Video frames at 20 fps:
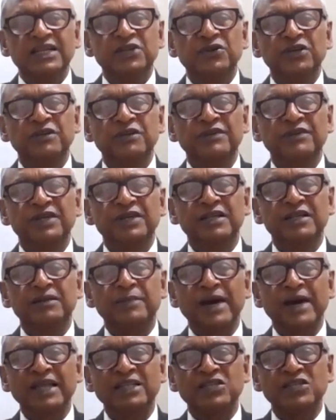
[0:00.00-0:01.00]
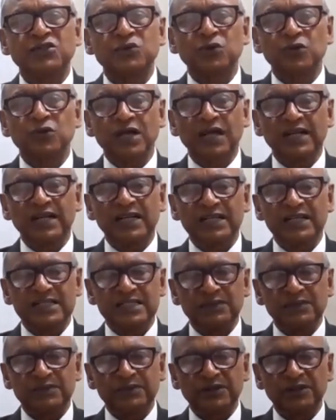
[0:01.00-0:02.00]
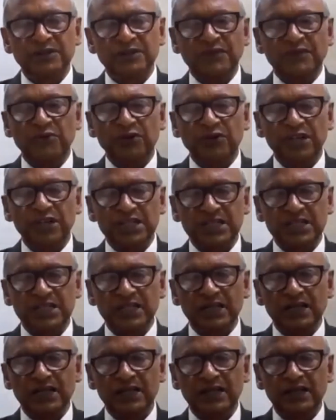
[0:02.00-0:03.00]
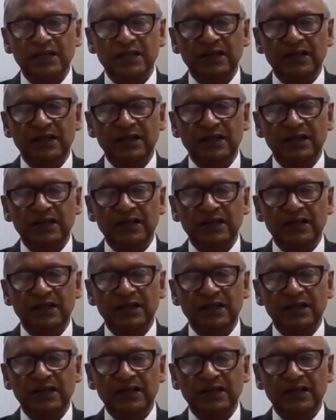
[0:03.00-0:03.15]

Even in the balanced scorecard, it is one of the foundational